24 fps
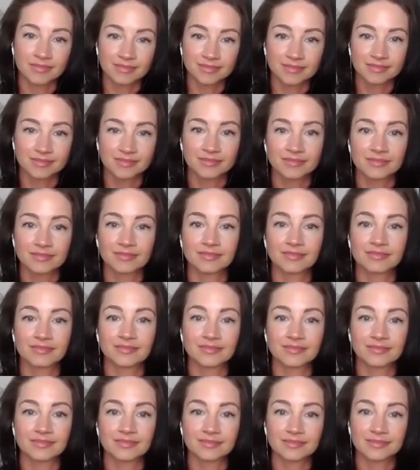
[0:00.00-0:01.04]

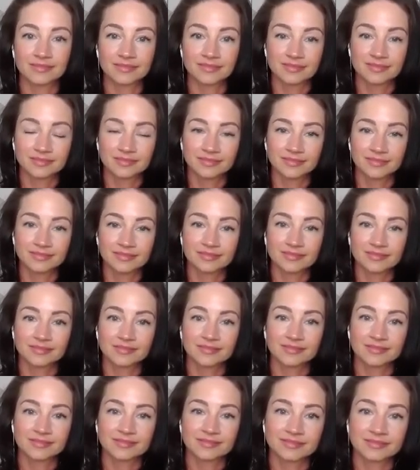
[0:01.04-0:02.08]

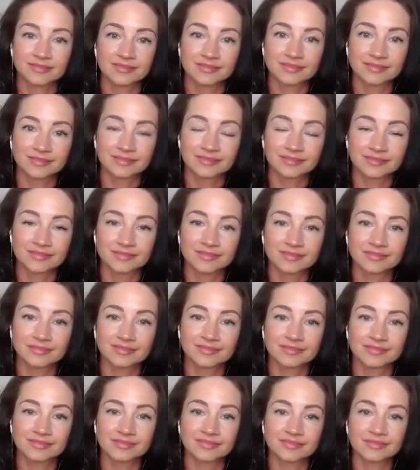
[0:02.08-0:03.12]

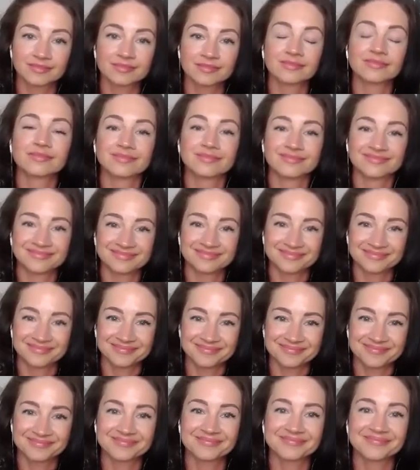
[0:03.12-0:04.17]

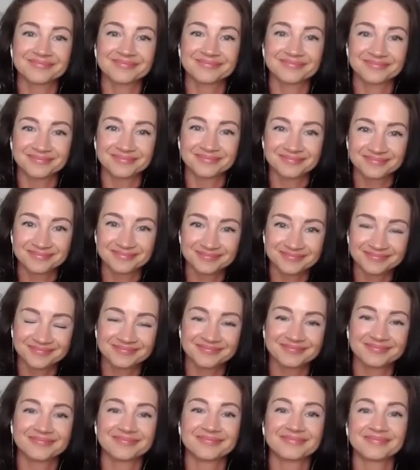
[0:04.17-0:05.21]

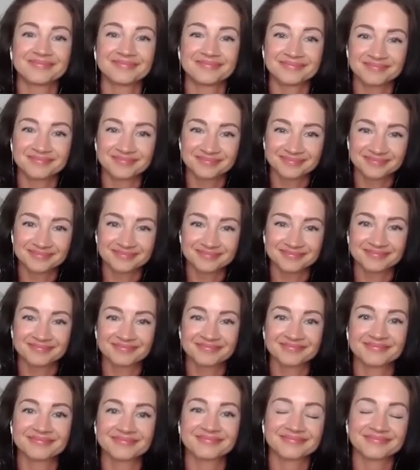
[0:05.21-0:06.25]

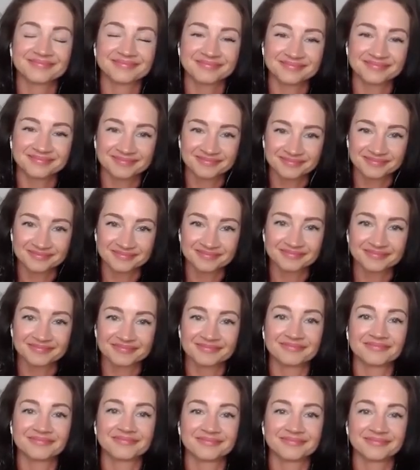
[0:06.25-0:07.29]

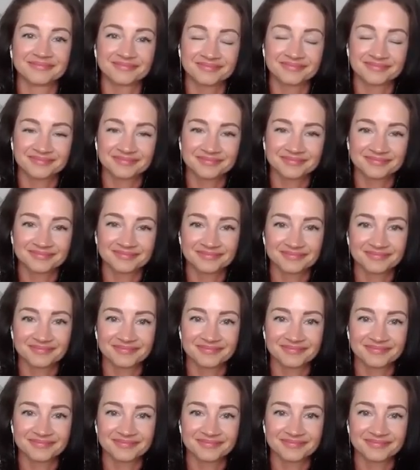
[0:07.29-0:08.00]
(not speaking)